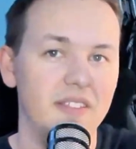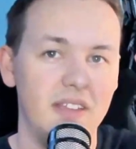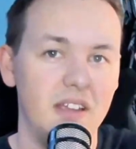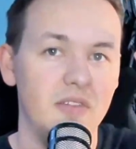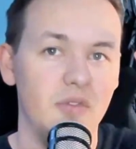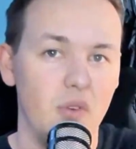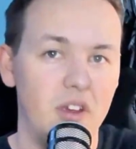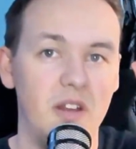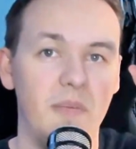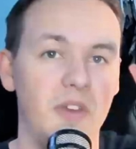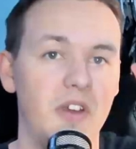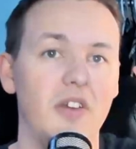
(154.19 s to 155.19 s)
stands right
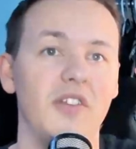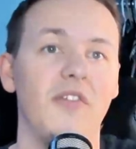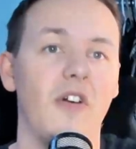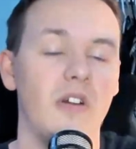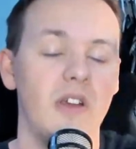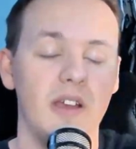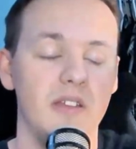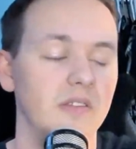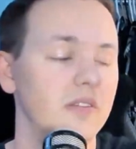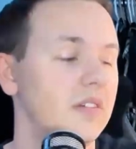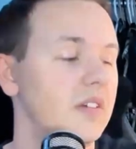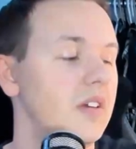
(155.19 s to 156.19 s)
up there as far
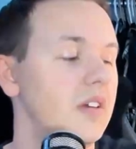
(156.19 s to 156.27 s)
as,